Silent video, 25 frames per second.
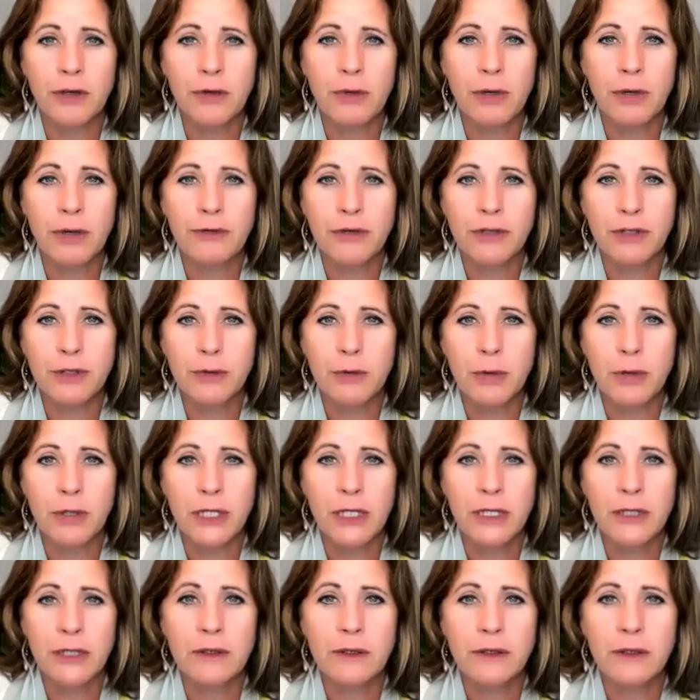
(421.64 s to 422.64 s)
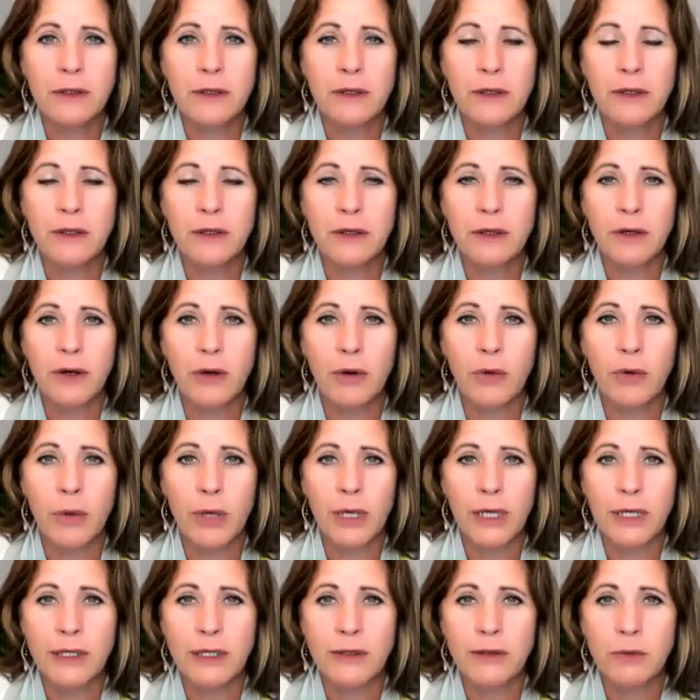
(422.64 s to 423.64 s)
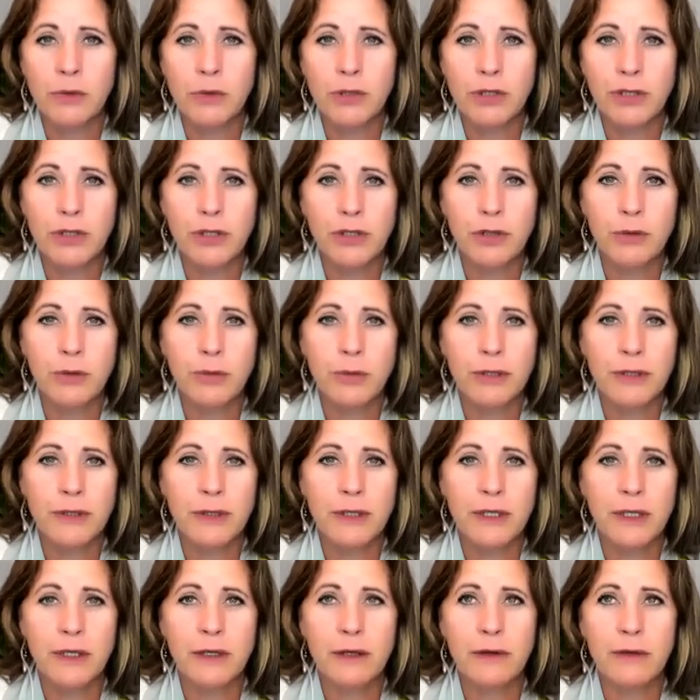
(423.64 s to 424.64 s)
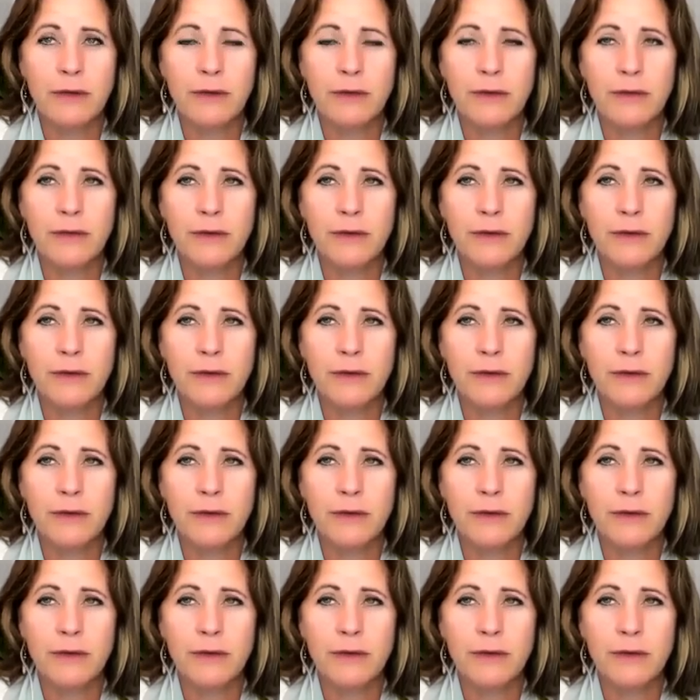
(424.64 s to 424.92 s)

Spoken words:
your reference points, all ways in which you perceive.